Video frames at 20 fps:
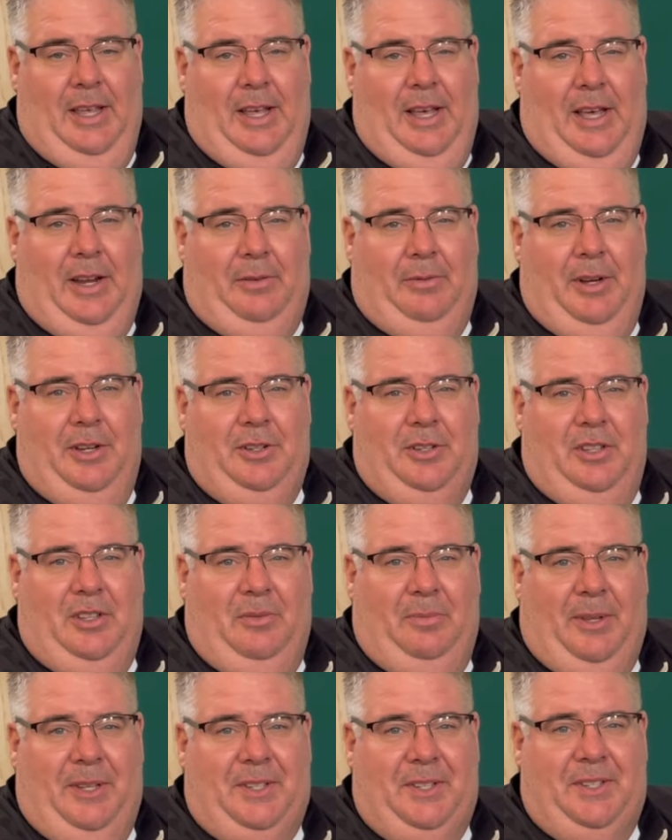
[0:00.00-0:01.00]
Adoration of
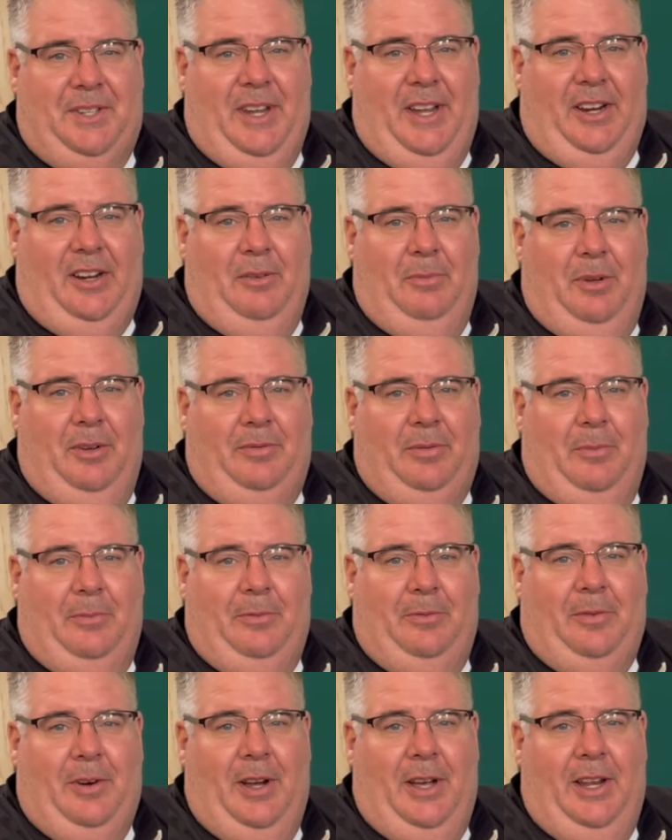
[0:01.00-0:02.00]
the Blessed Sacrament from
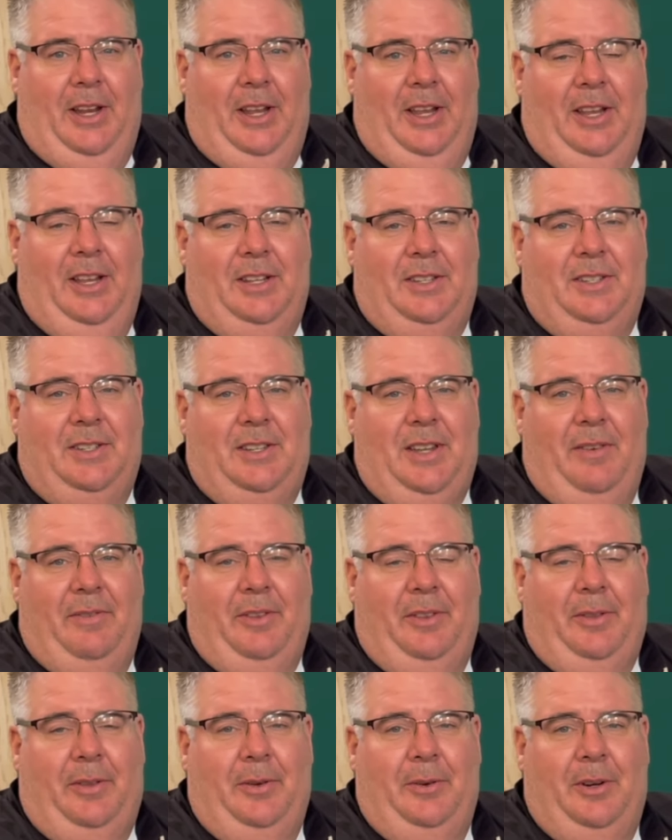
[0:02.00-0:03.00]
Friday at
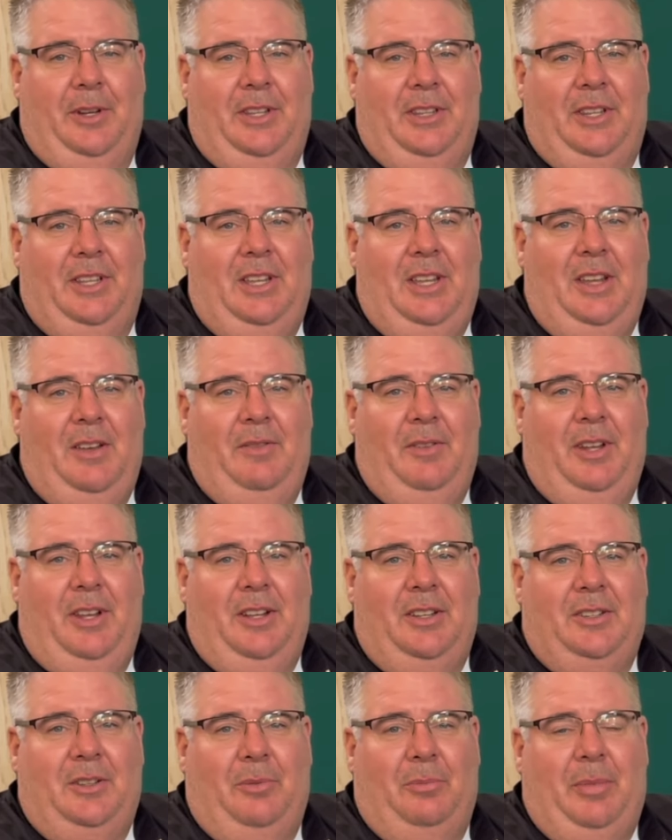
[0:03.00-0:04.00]
7:30 in the evening
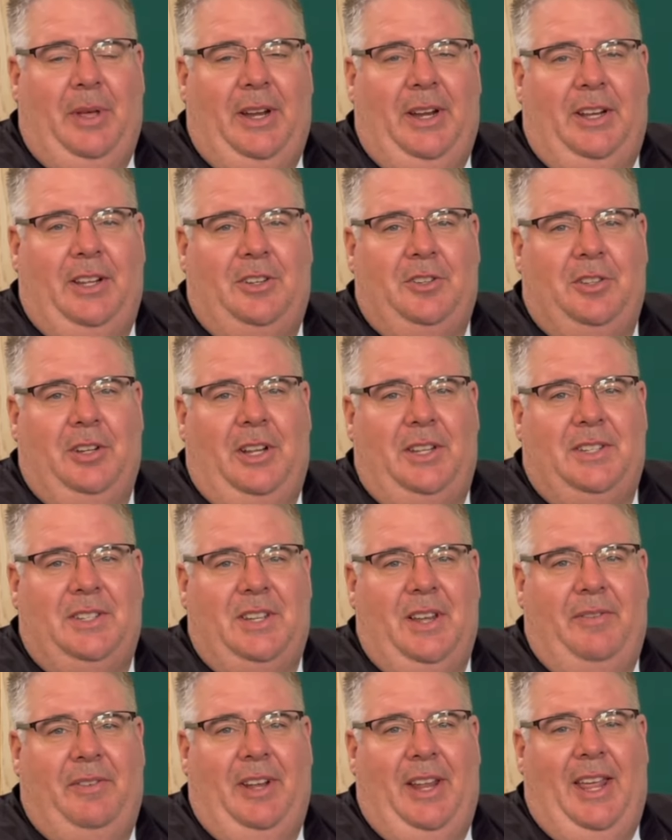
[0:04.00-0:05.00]
until benediction at
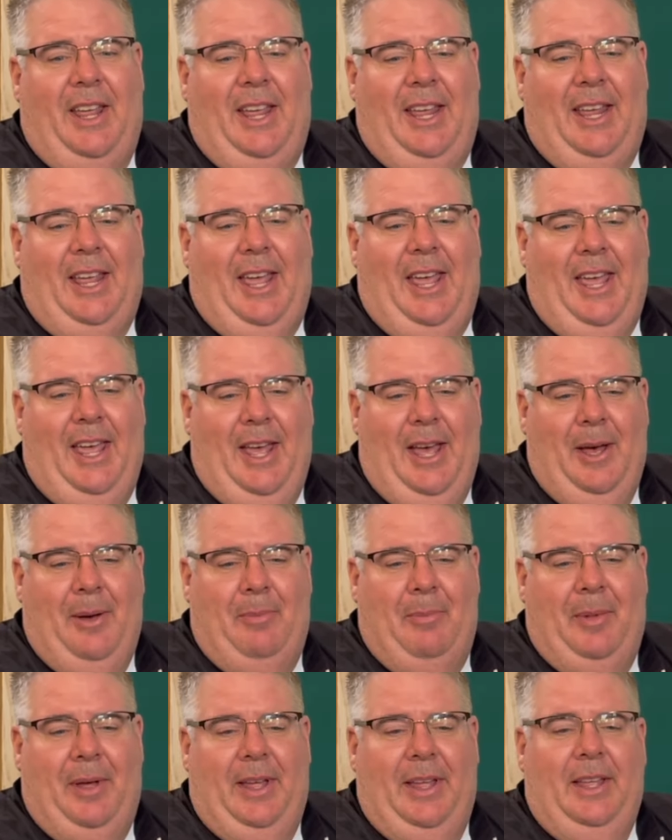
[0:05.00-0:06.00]
7
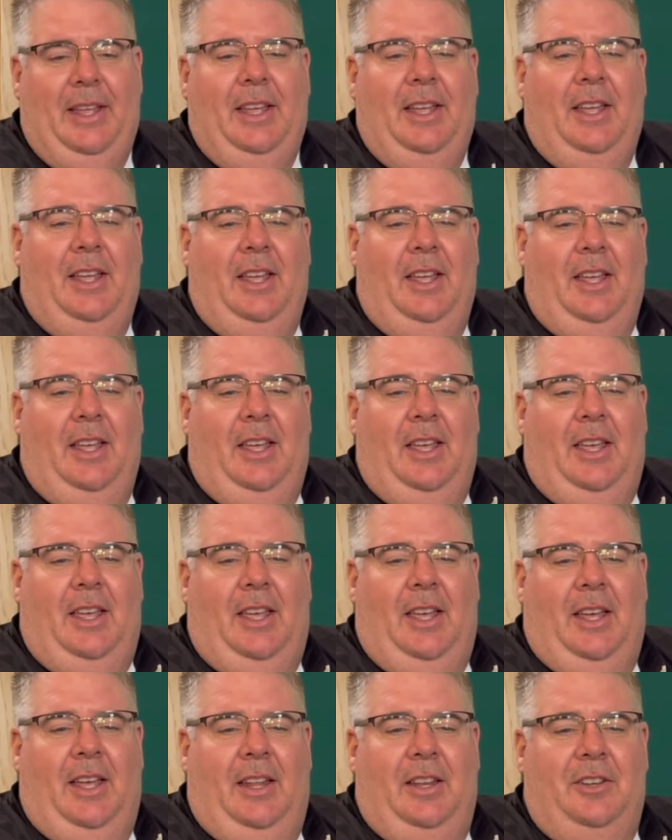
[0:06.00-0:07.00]
a.m.
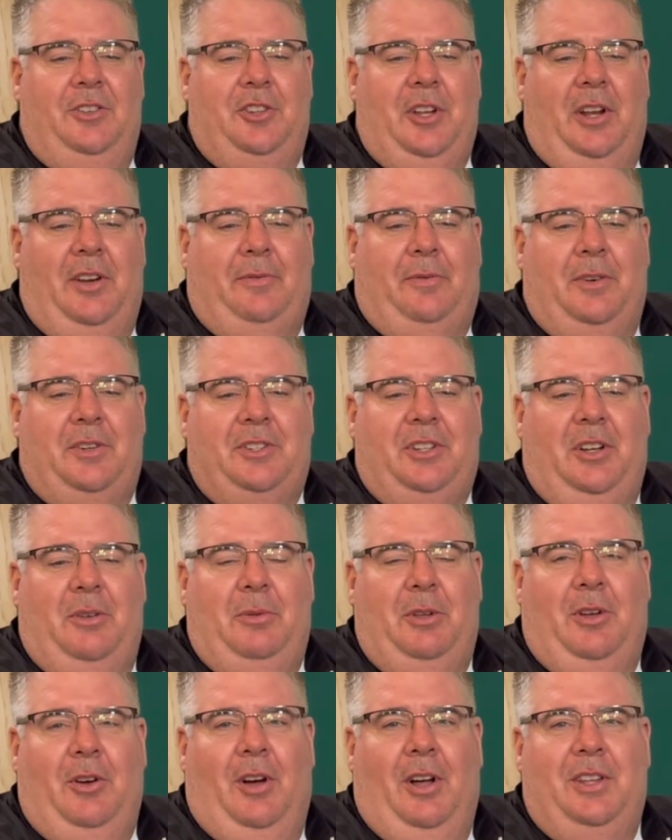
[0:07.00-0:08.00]
And Jennifer's going to
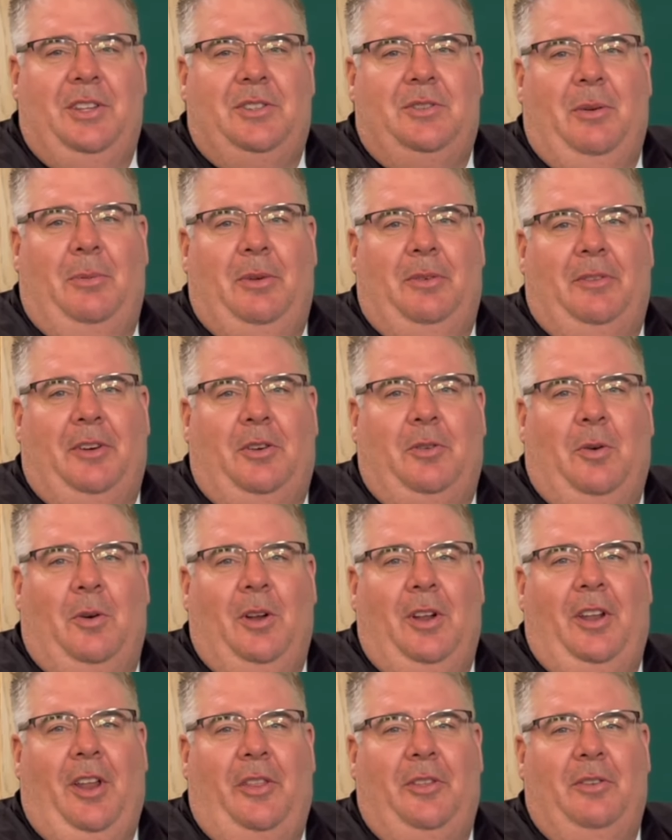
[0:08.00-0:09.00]
be gone, so I'm going to
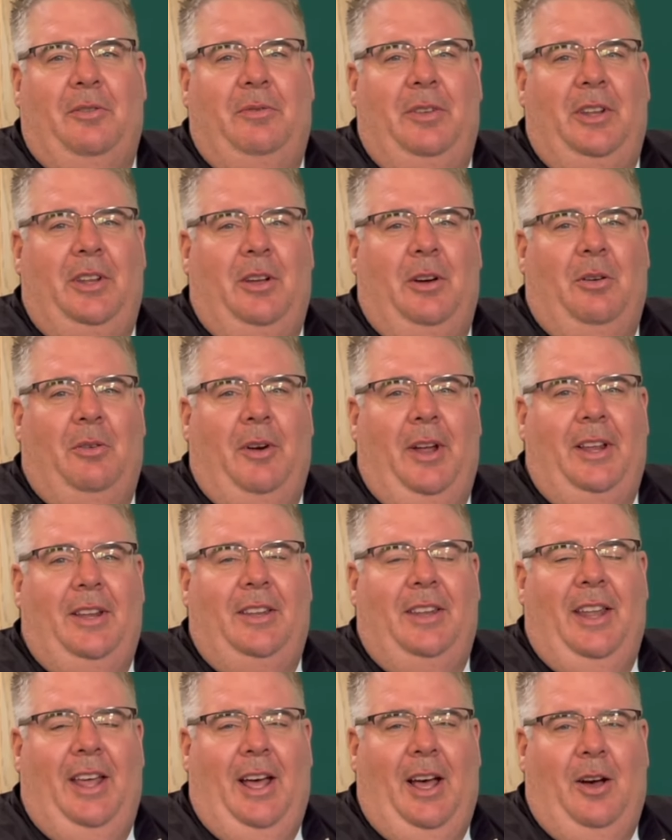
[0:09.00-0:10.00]
record another video
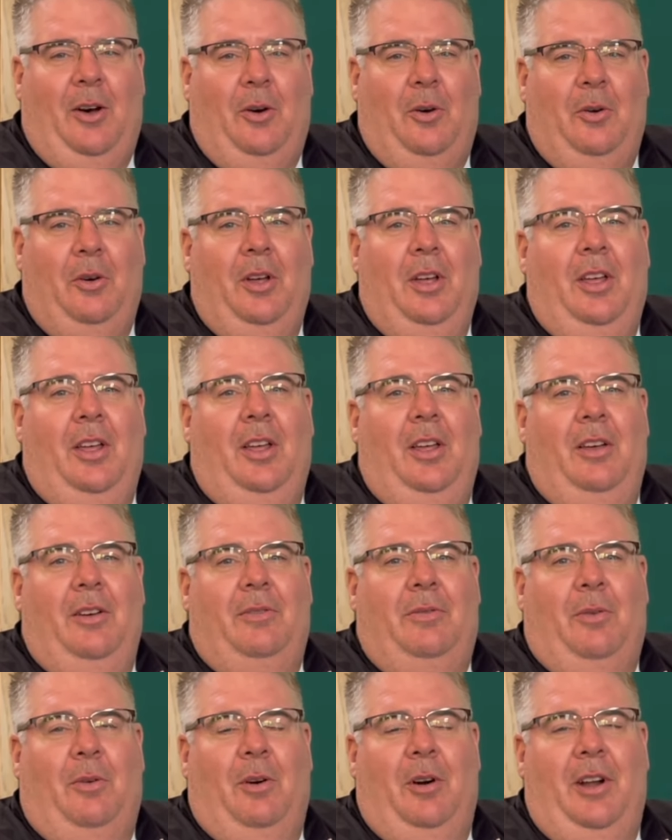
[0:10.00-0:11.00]
right now
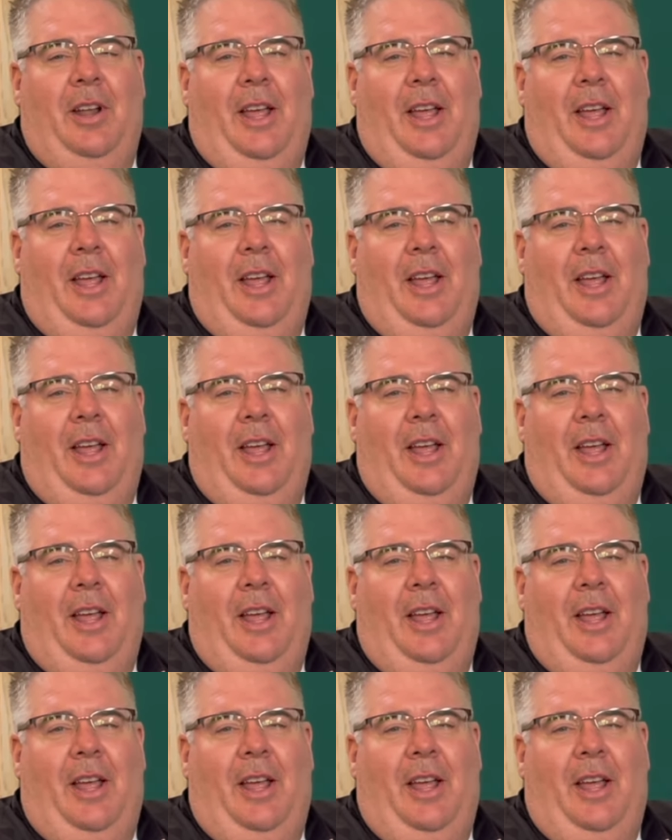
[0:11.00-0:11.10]
for